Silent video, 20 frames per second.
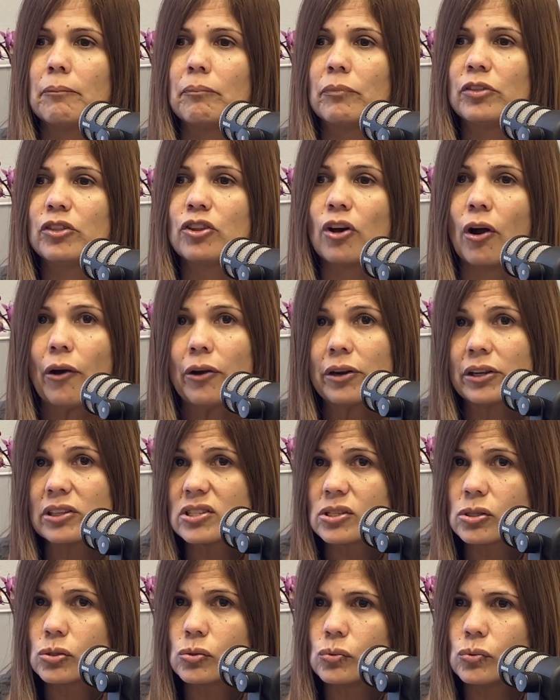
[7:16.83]
dark
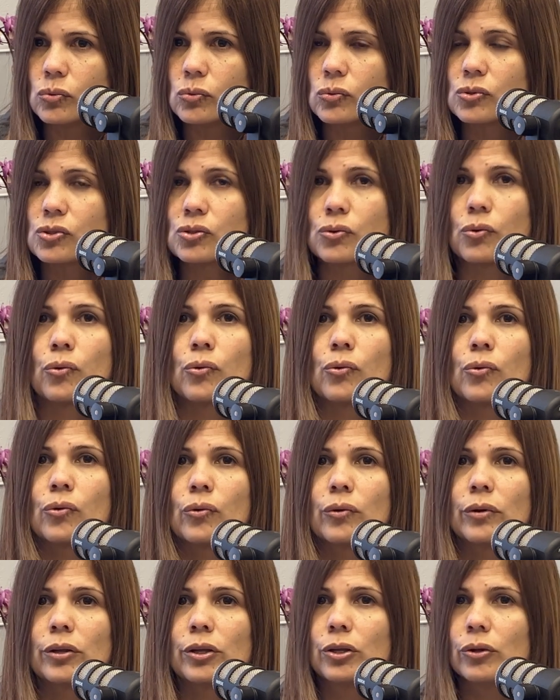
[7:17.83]
stools,
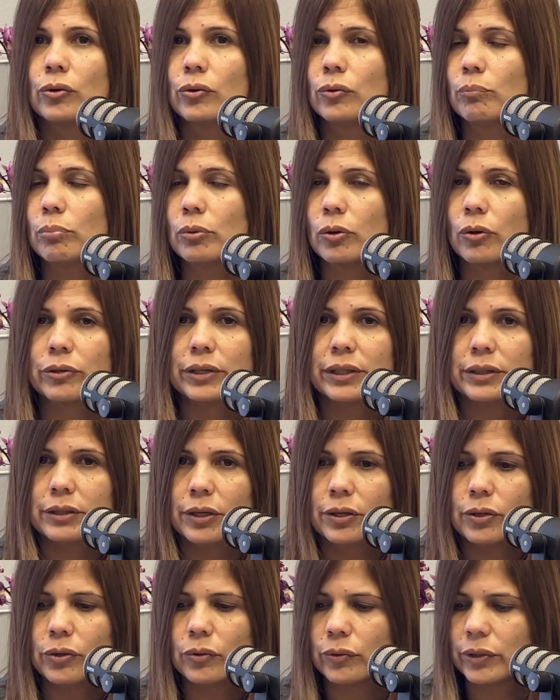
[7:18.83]
or blood in the
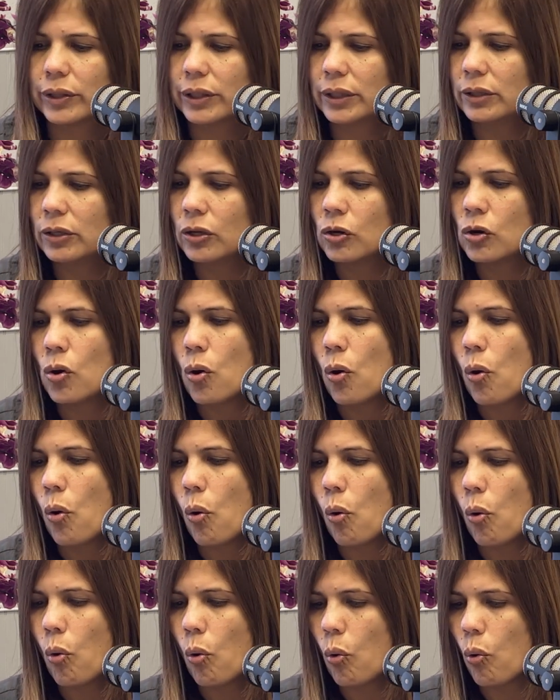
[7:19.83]
urine,
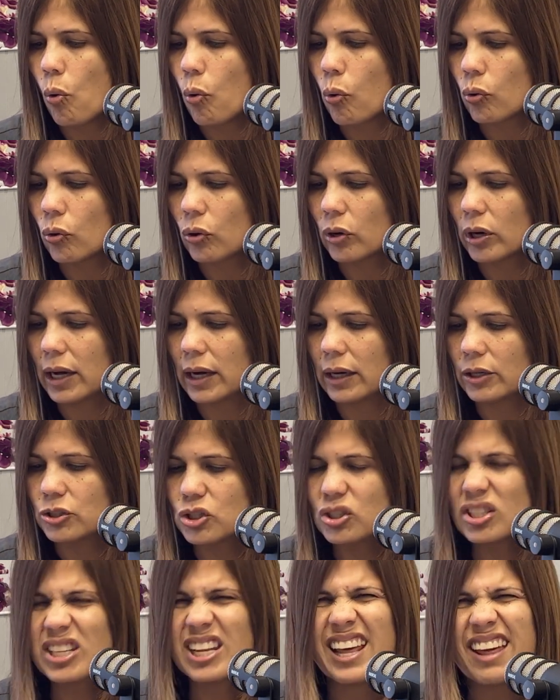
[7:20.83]
or
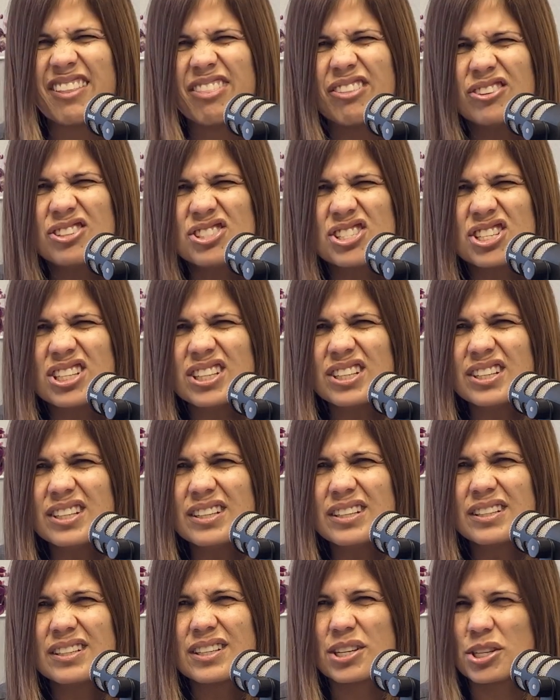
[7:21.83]
just lethargy
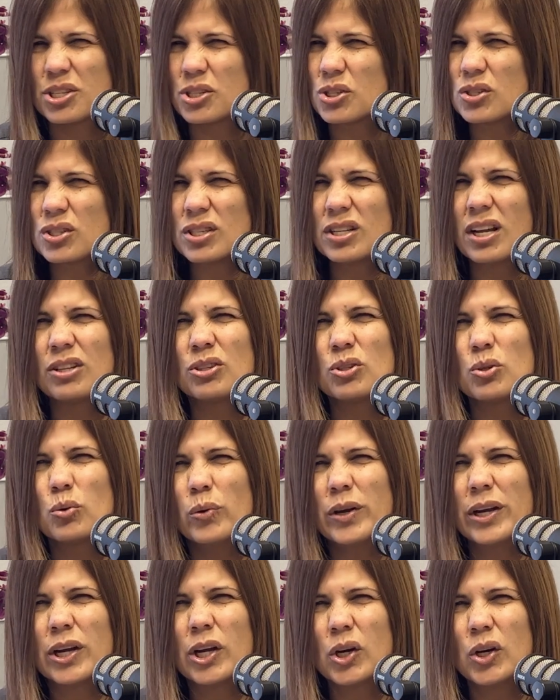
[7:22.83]
and then just not
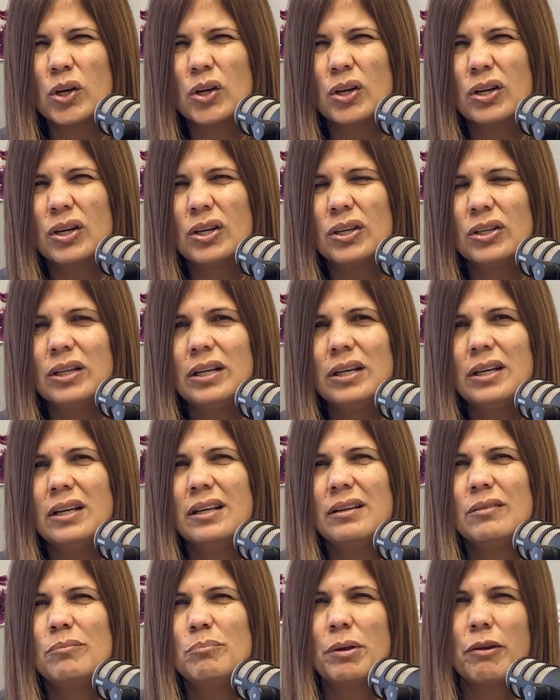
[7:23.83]
doing good.
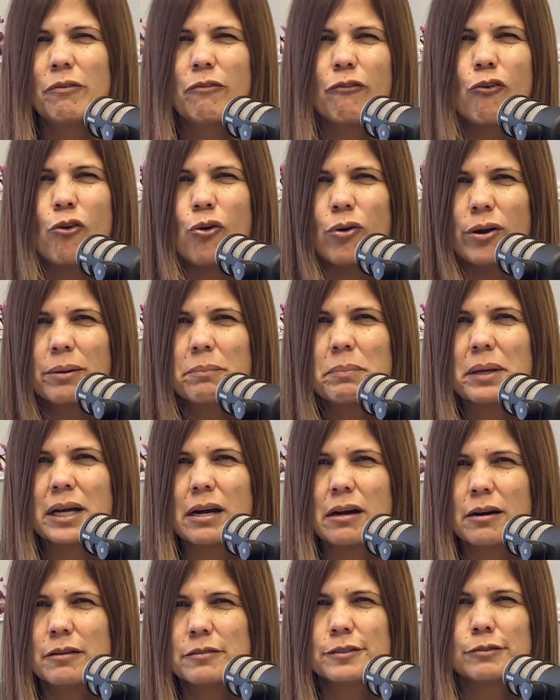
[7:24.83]
Before it
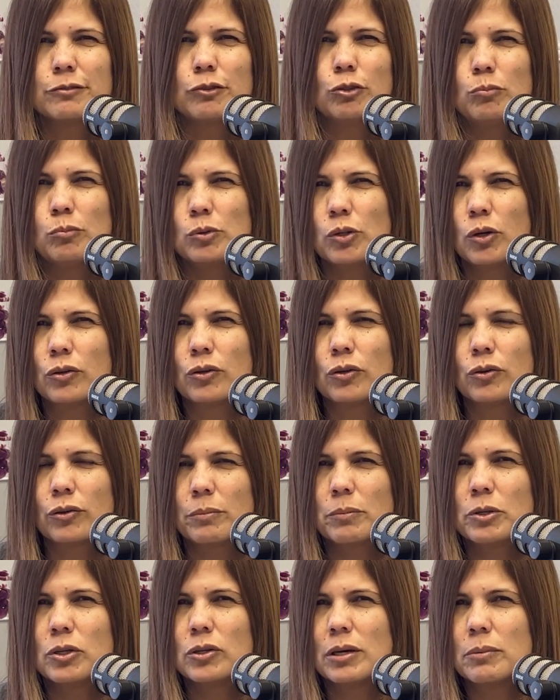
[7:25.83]
becomes full-blown
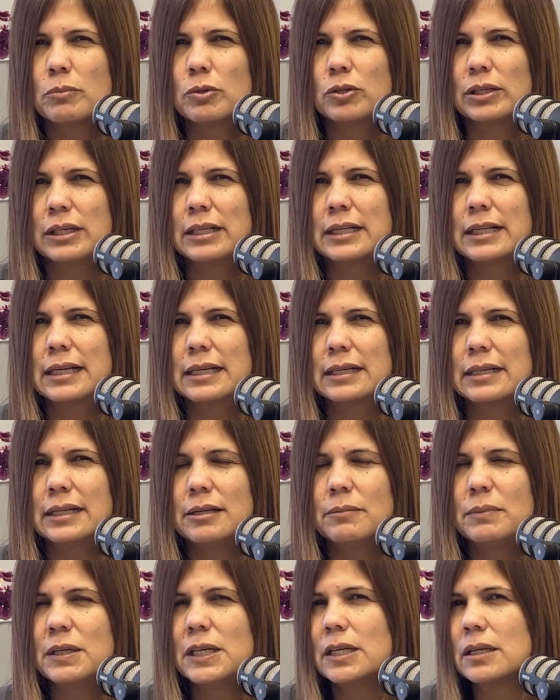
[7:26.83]
autoimmune hemolytic
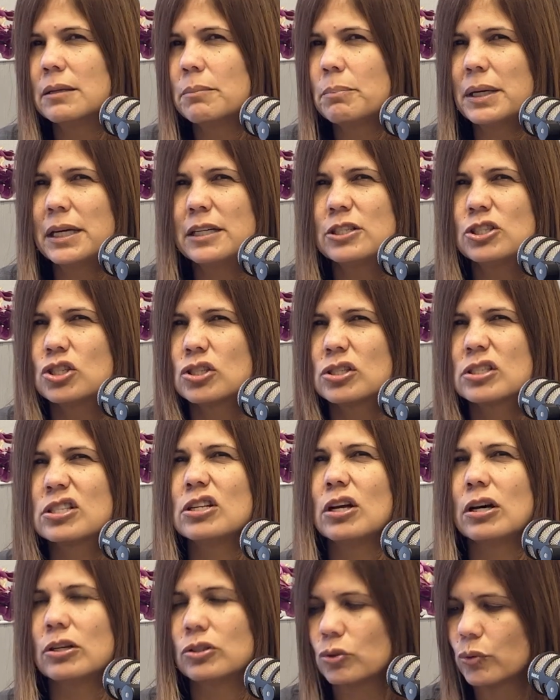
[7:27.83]
anemia, the pet is just
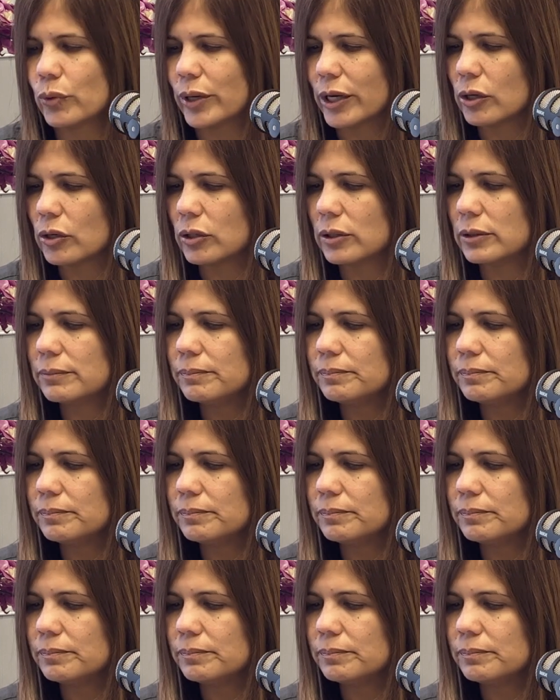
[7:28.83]
not doing good.